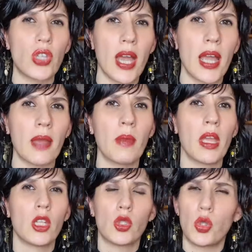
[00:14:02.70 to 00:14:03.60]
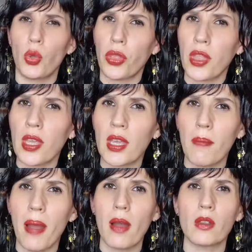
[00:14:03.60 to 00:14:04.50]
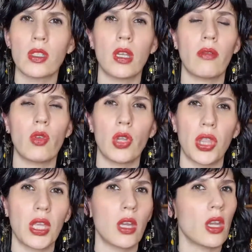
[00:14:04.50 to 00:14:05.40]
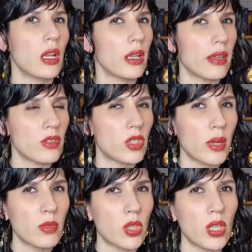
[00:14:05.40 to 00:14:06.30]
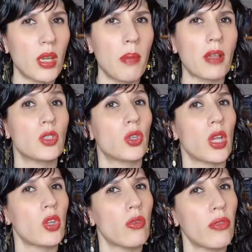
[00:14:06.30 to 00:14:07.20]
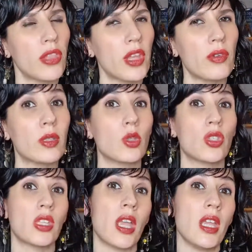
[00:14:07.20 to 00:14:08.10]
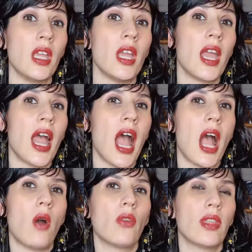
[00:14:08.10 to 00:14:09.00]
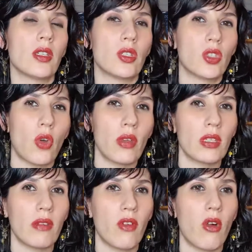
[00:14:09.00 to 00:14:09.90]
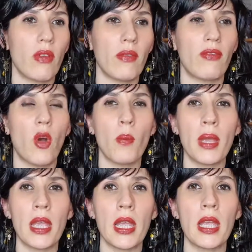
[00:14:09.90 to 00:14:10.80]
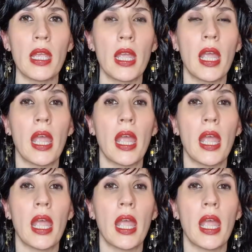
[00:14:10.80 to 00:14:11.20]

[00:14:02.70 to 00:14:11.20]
time to think about it. If you're a thinker, it gives you time to think about it, to get your own theory, to see how this story is evolving. For me,